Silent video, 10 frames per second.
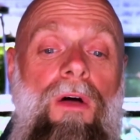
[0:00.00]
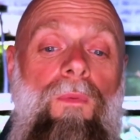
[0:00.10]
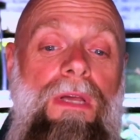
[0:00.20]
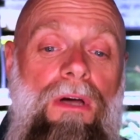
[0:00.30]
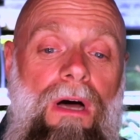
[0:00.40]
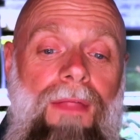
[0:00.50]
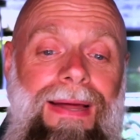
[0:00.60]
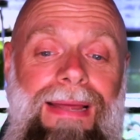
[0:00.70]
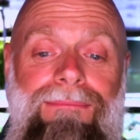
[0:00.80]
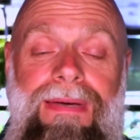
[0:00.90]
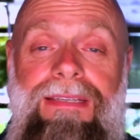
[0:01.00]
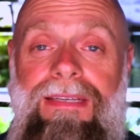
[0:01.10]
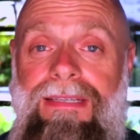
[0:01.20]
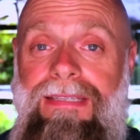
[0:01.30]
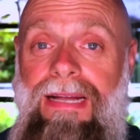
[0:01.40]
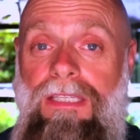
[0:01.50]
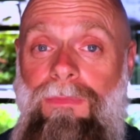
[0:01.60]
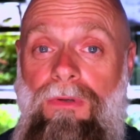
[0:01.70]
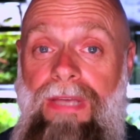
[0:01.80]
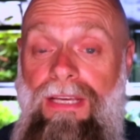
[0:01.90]
we call that a missense
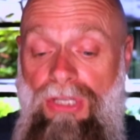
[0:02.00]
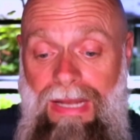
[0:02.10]
mutation.